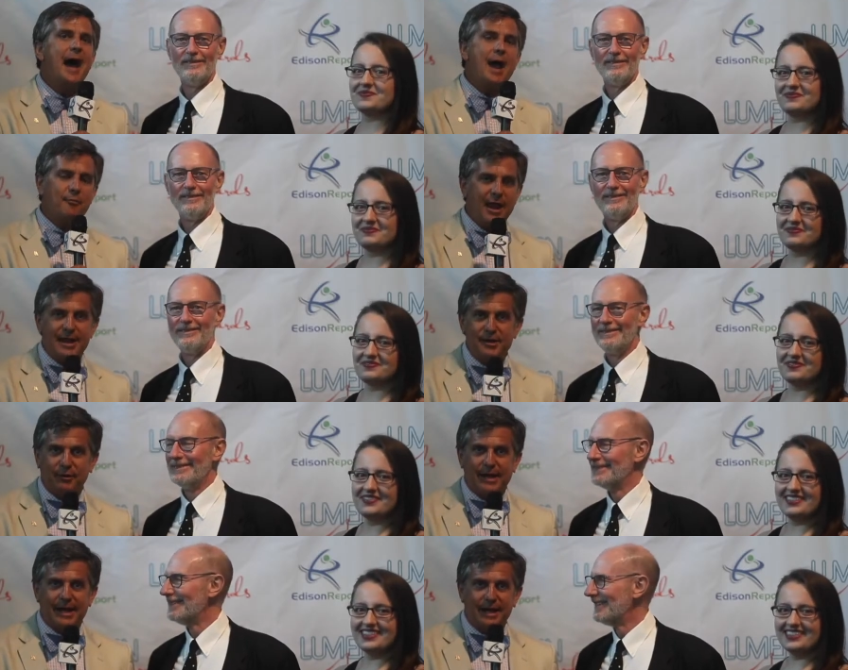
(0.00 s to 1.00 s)
Speaker 1: I'm Randy
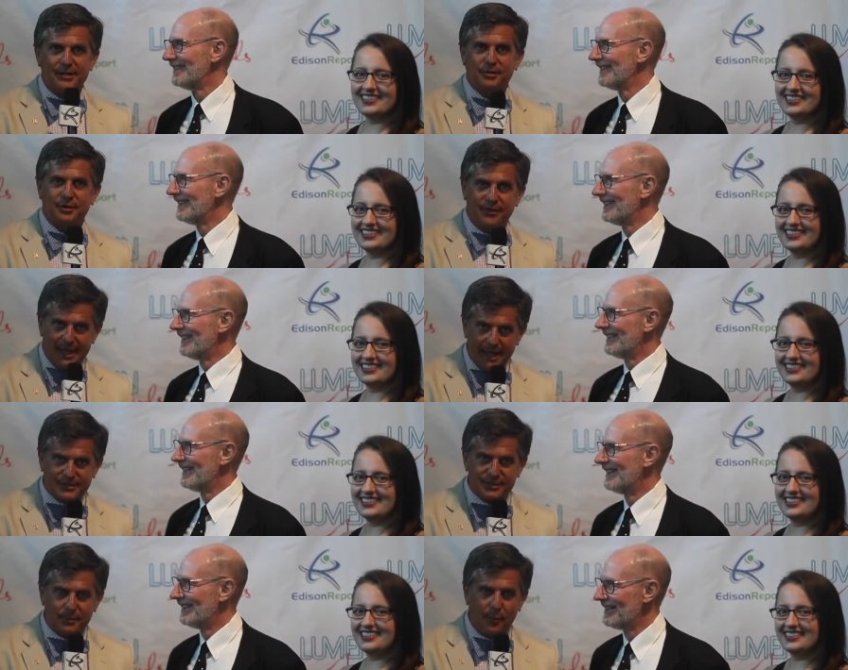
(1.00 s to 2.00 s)
Reid, editor of the
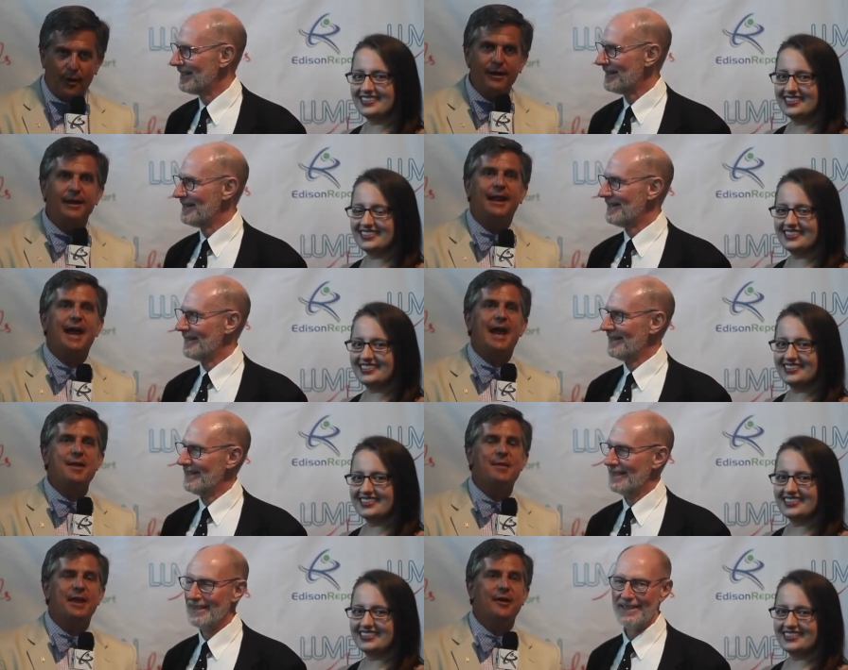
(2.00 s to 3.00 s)
Edison Report, and I
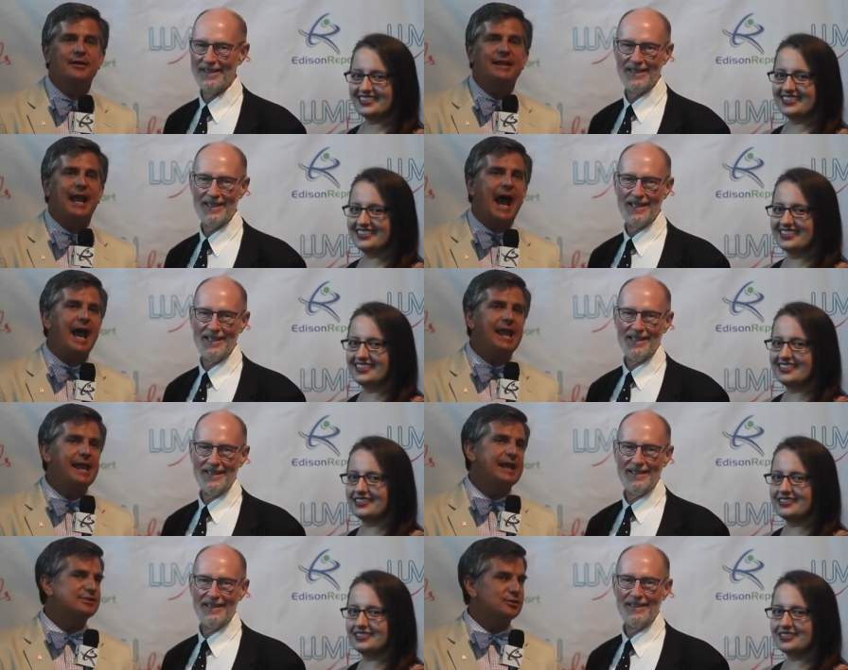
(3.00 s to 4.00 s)
am here at the
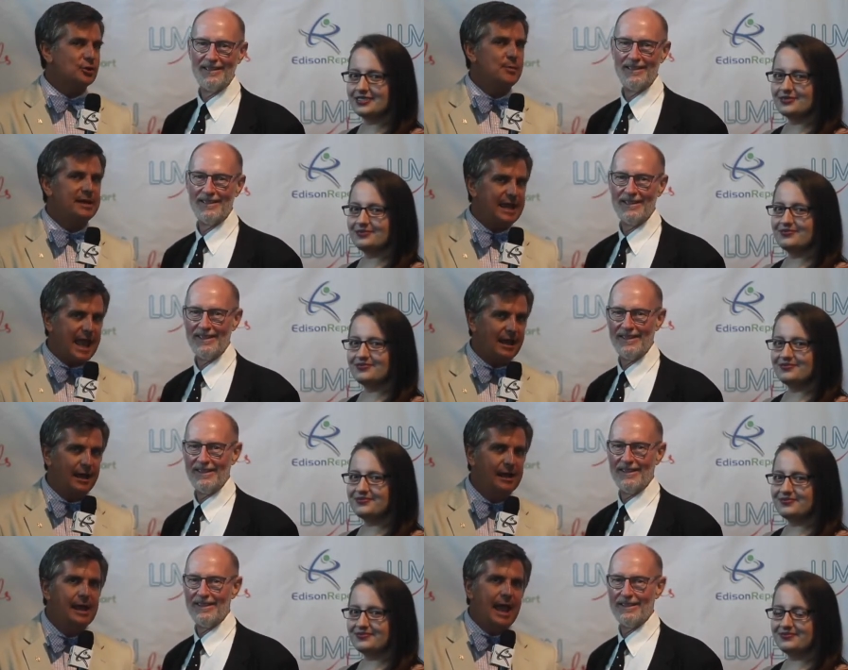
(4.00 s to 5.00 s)
IES Lumen
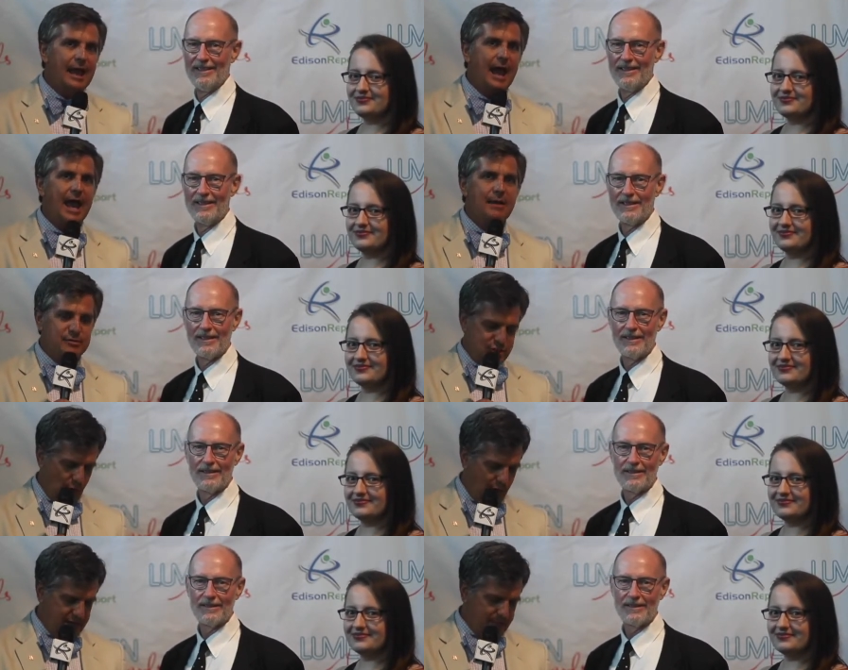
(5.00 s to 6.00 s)
Gala, and I am
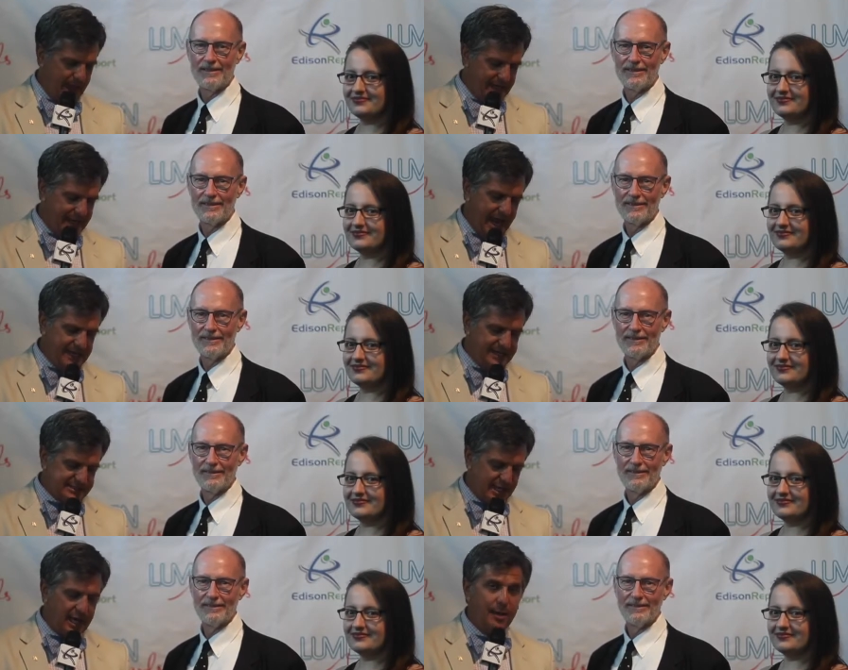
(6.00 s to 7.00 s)
joined by Katie
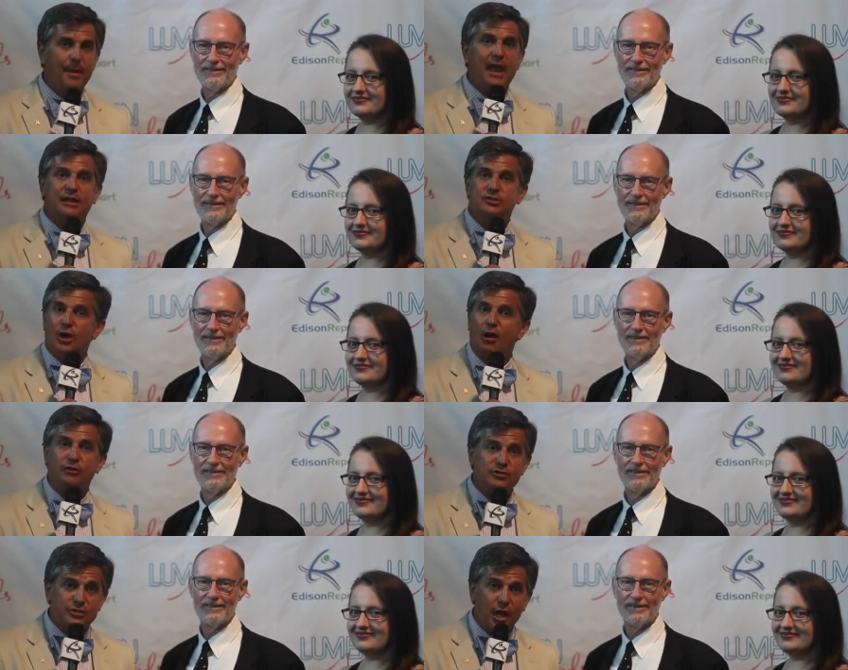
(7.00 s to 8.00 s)
Czub and
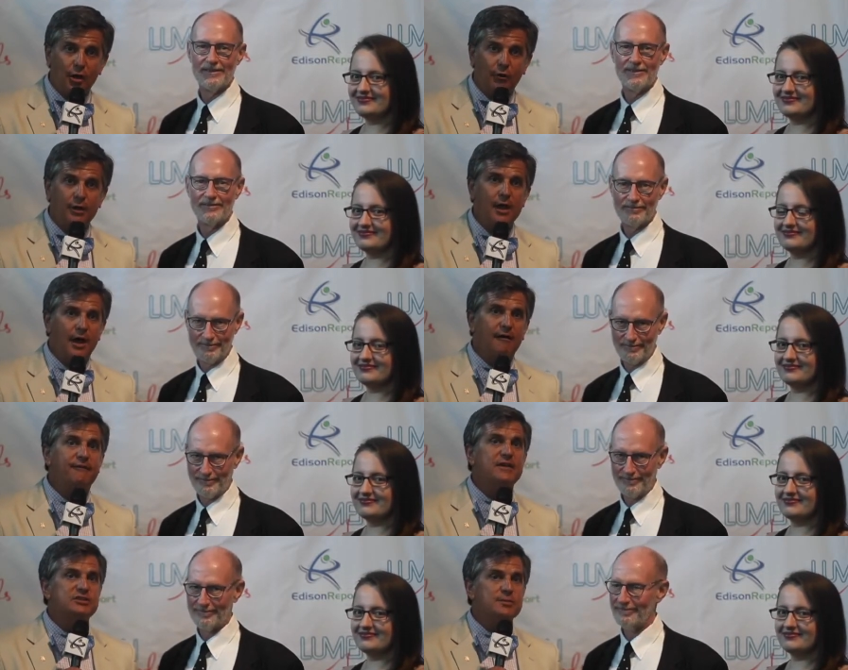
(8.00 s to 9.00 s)
Charles Stone of
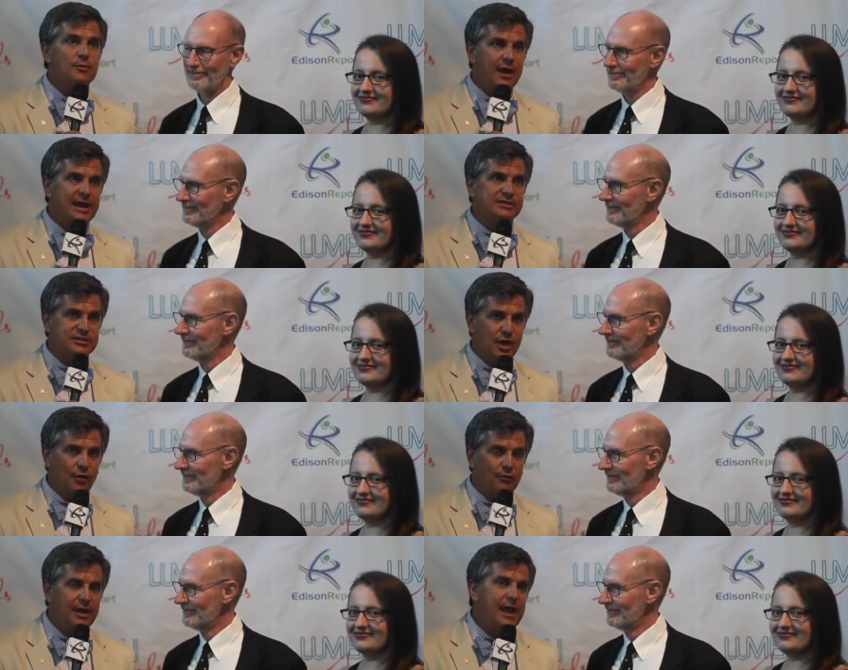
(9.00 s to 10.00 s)
Fisher Marantz
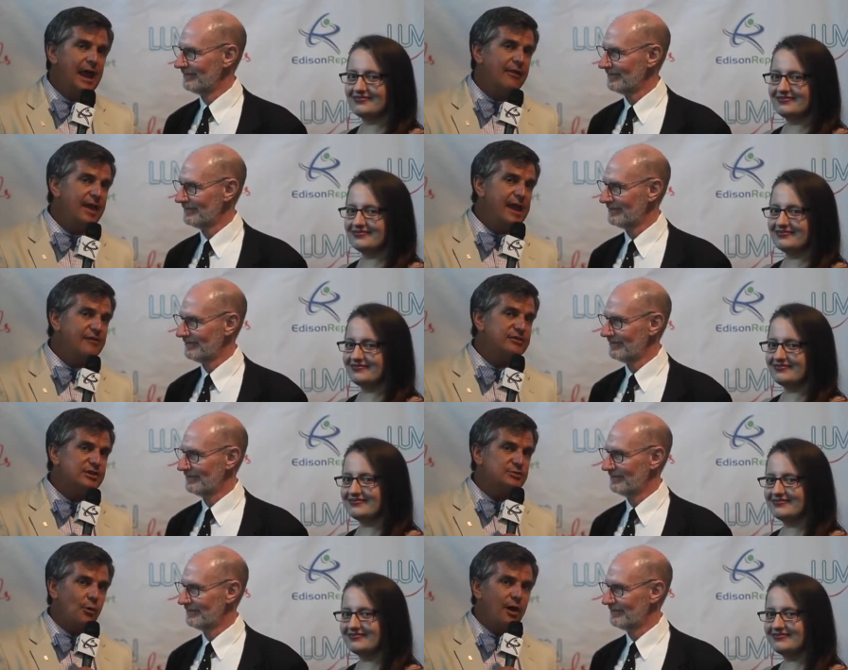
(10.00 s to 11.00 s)
Stone, and they have
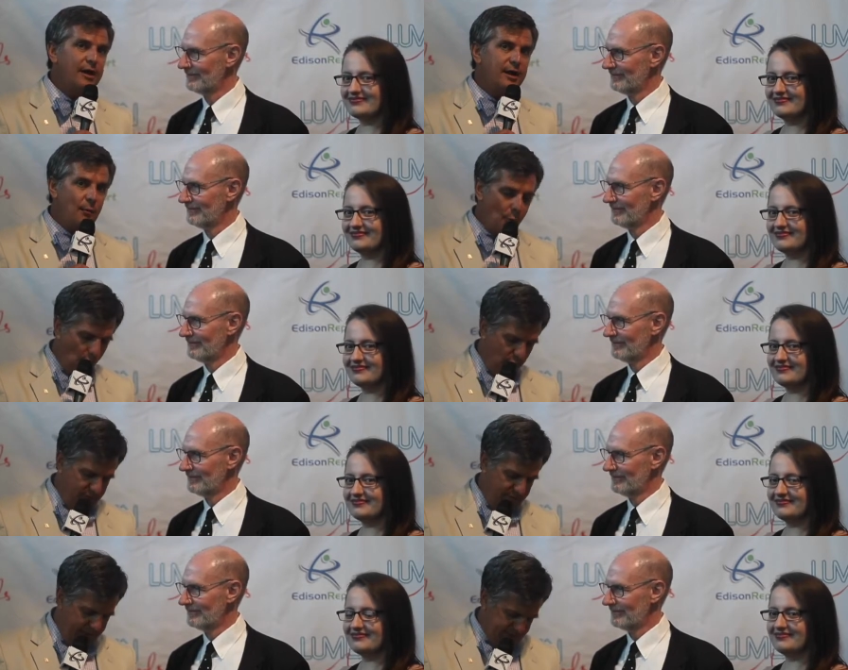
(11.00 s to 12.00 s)
just won an award
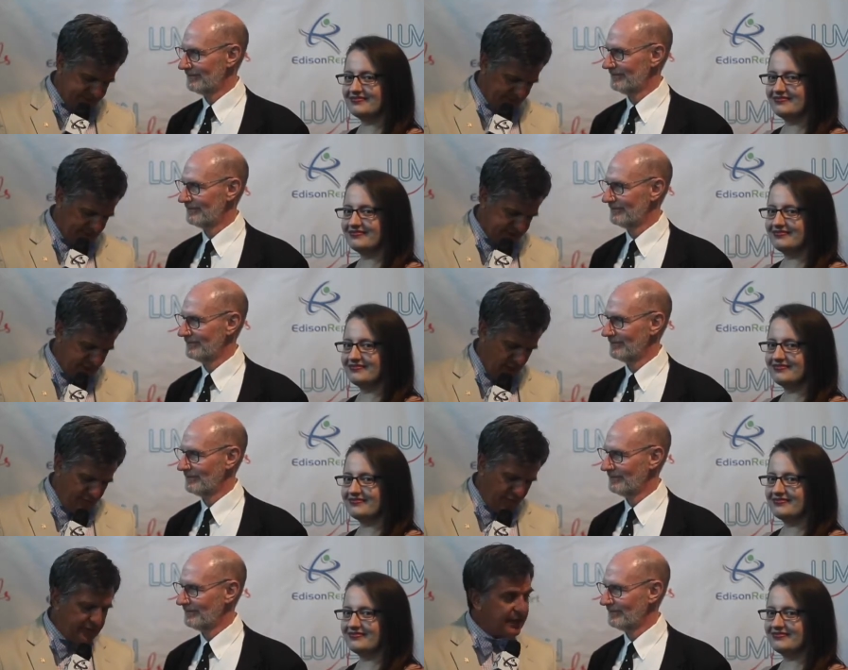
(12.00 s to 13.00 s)
of excellence
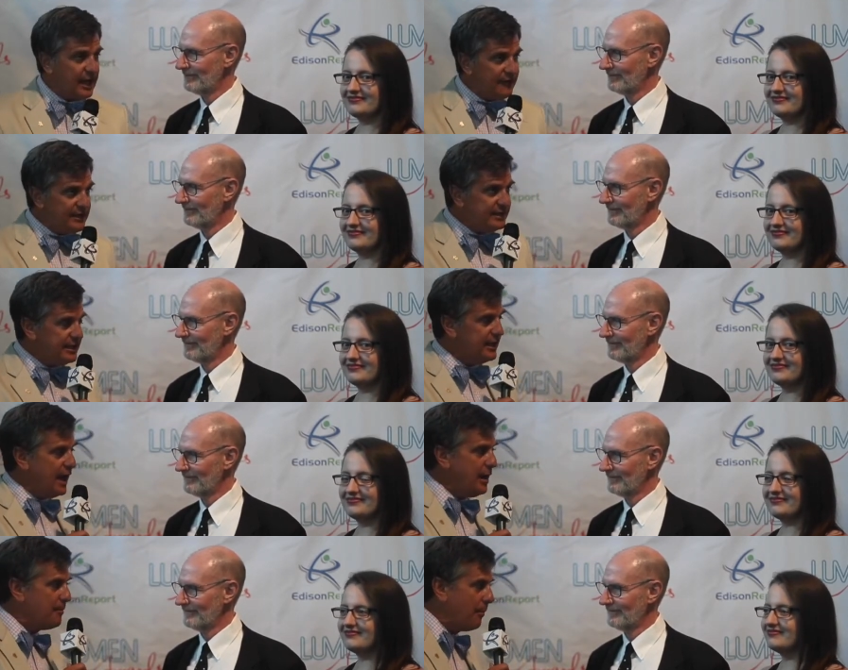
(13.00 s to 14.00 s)
for the Covington
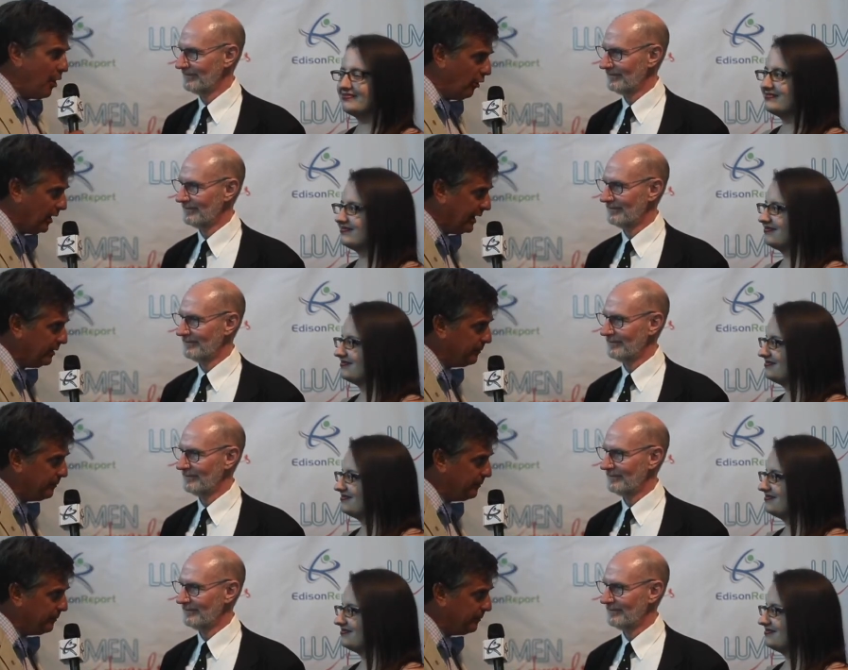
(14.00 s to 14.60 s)
and Burling